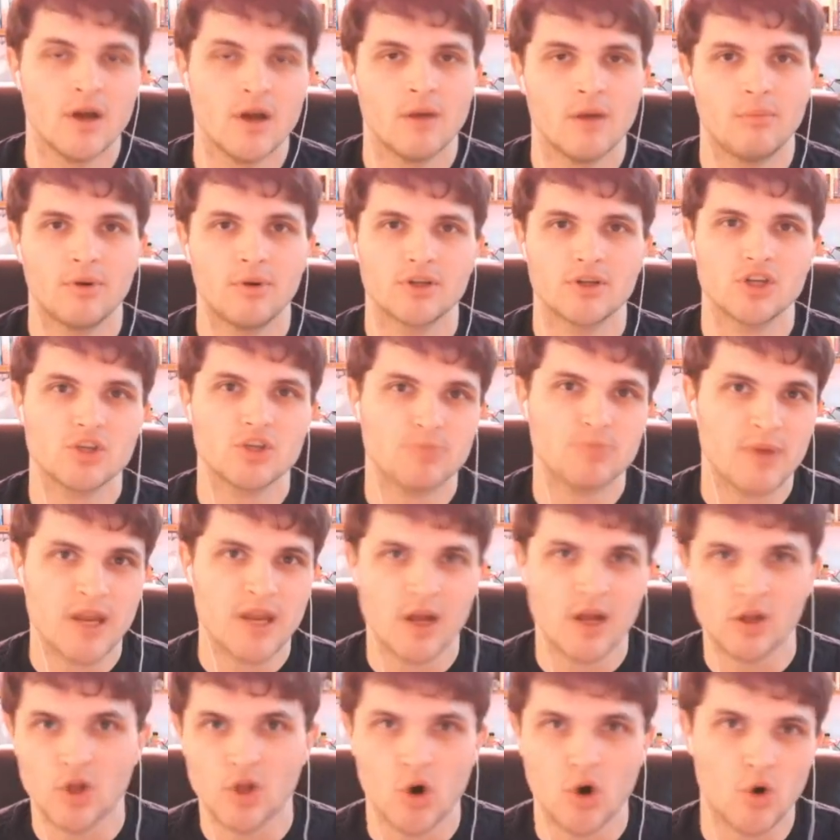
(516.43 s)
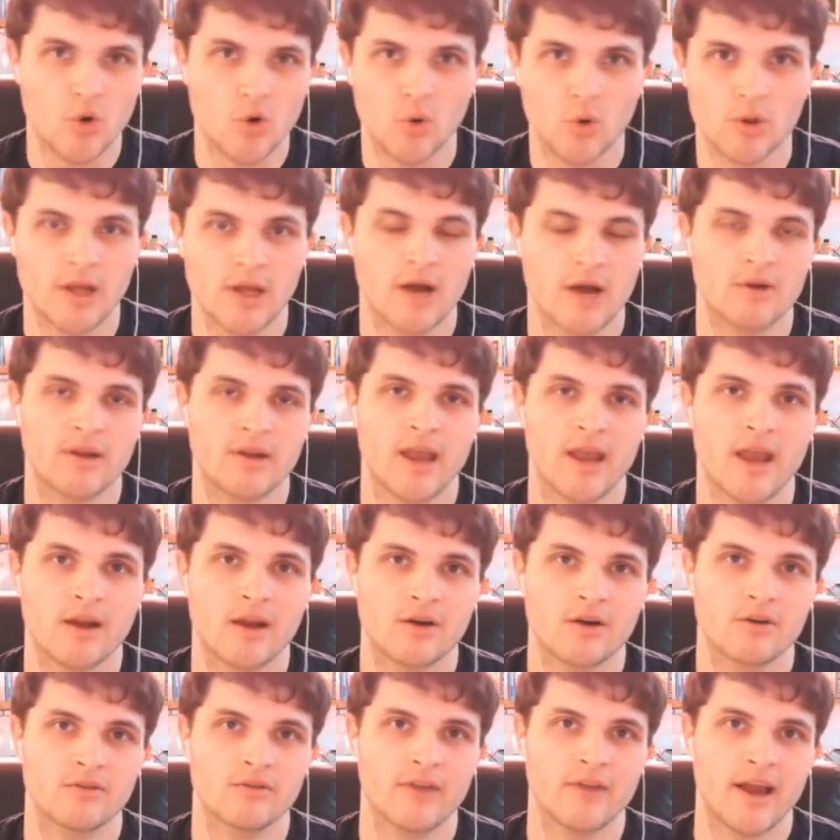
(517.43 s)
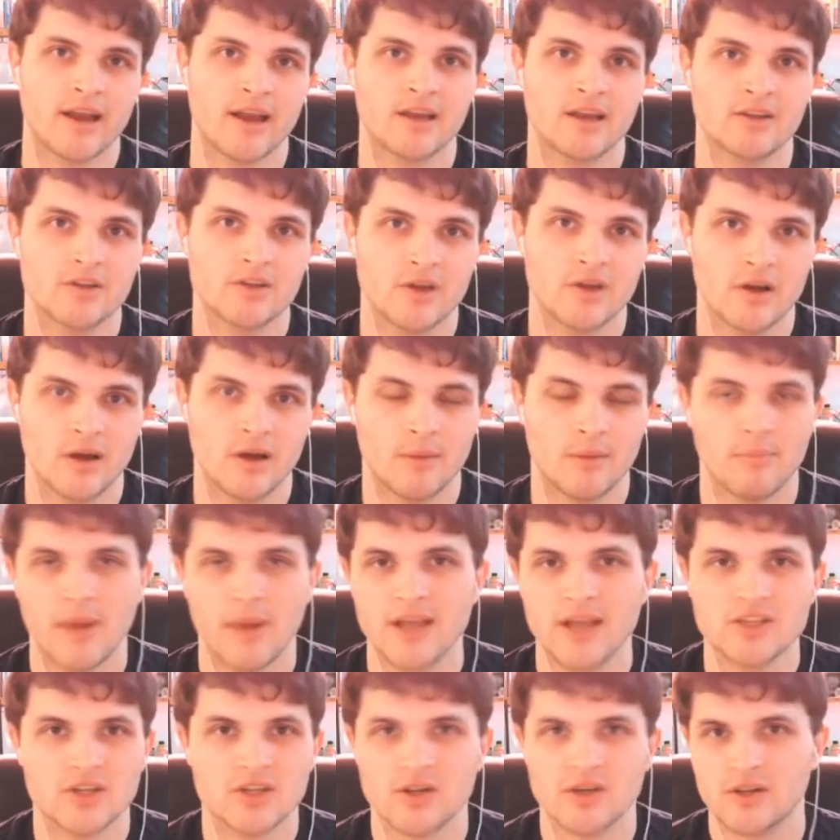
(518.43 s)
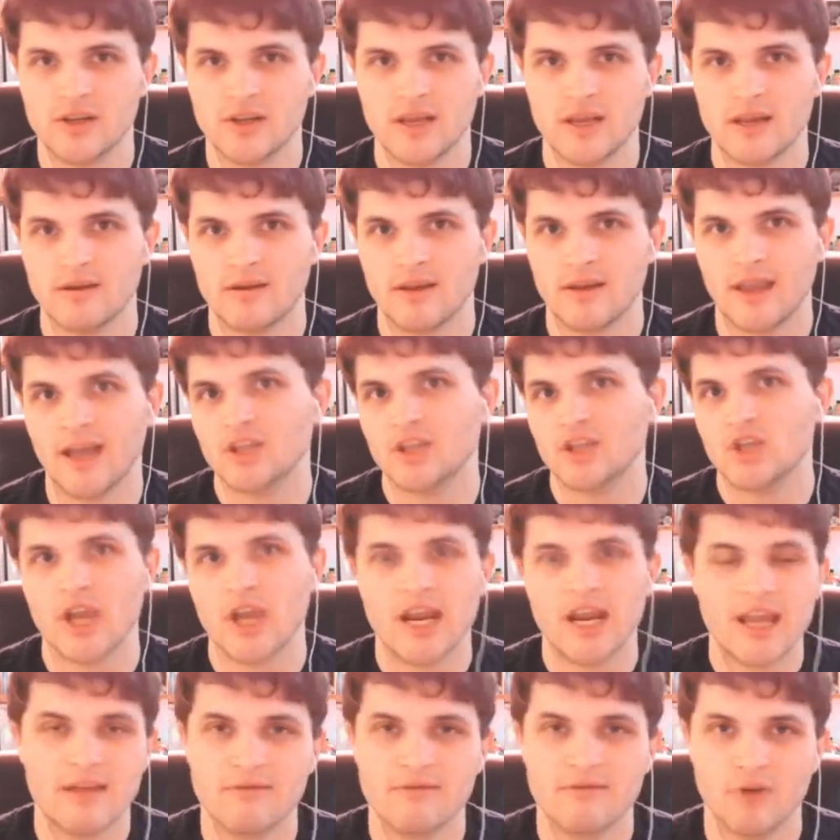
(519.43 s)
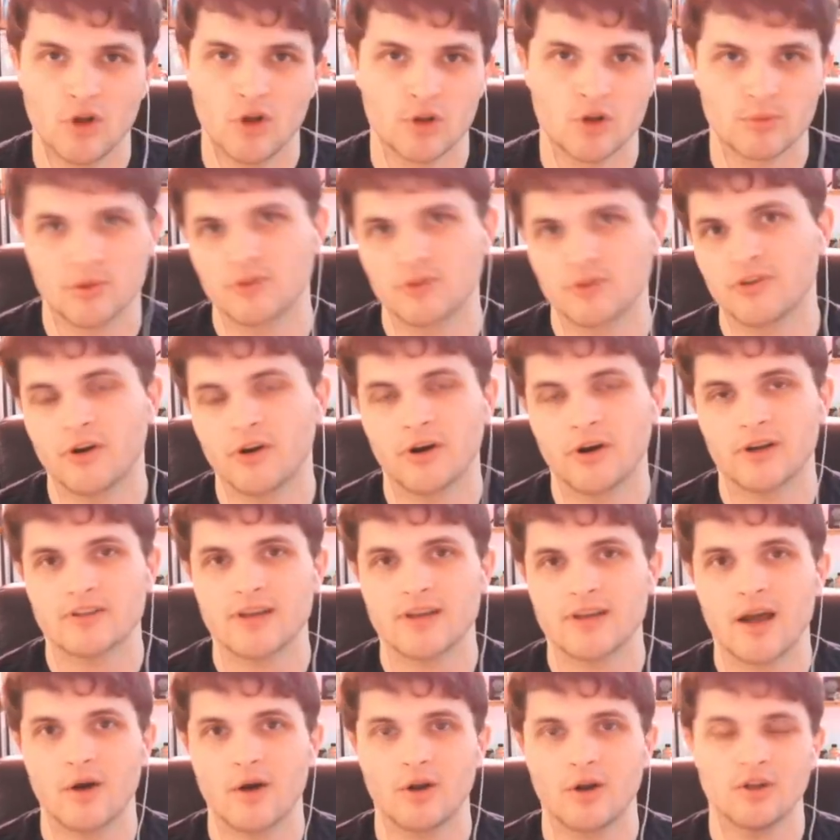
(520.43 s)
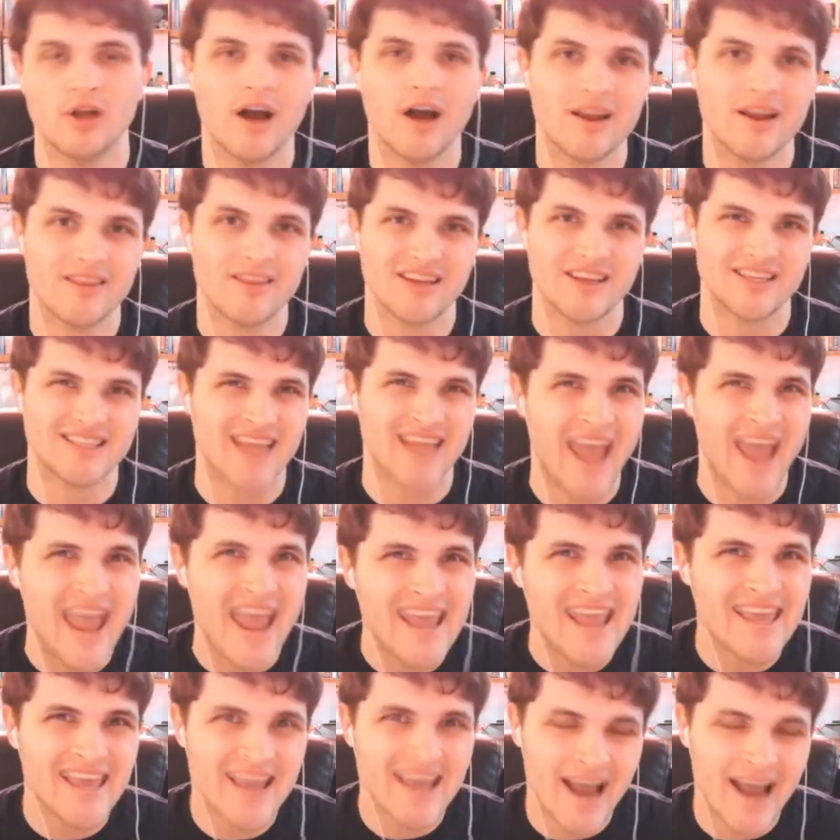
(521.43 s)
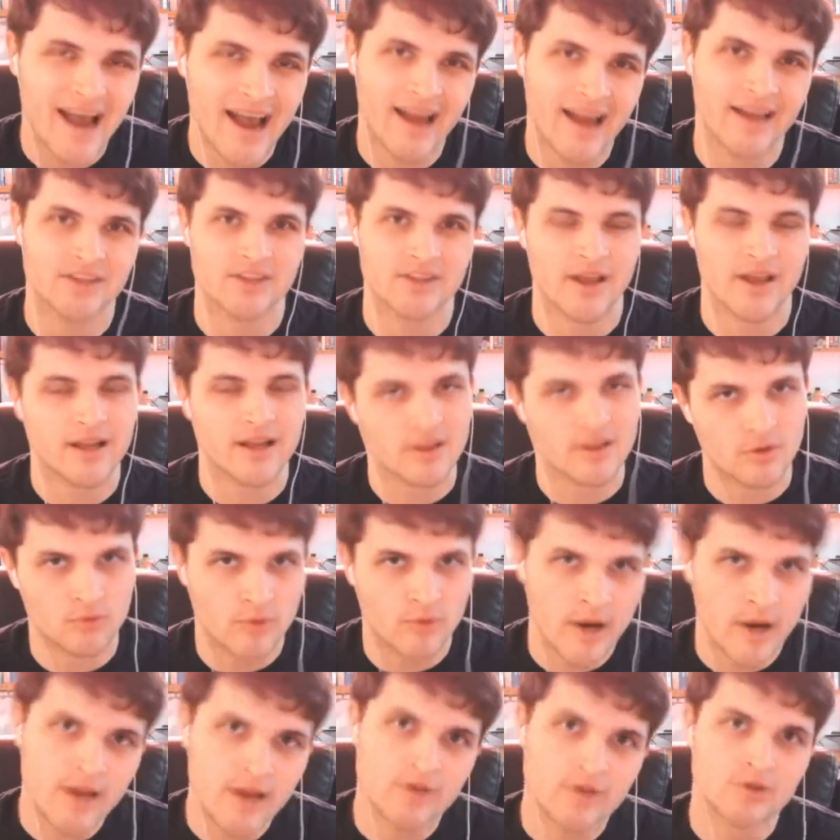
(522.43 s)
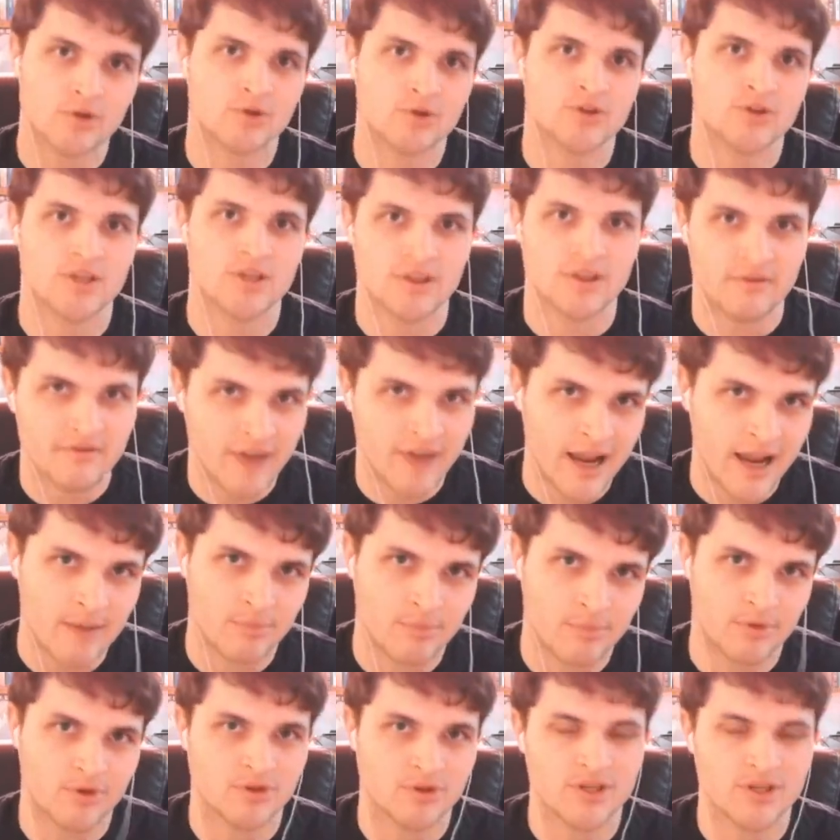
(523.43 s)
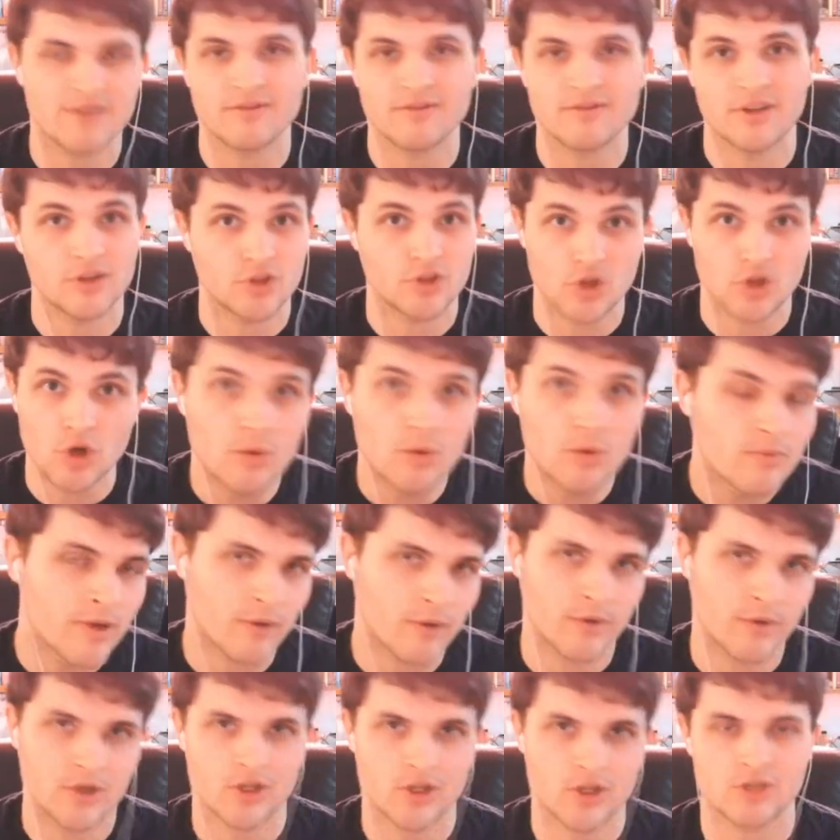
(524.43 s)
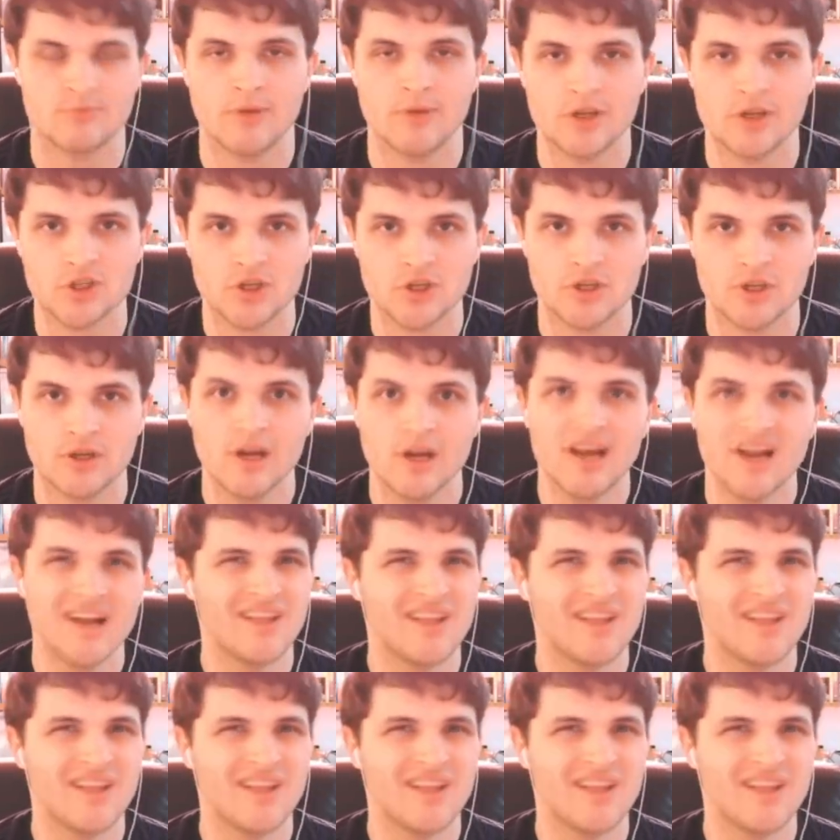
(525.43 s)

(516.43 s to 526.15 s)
But just being a low cooldown ganker that can basically catch any vulnerable targets out, a lot of these tanky guys like the Razors and the Vipers, even the Doom that we just mentioned,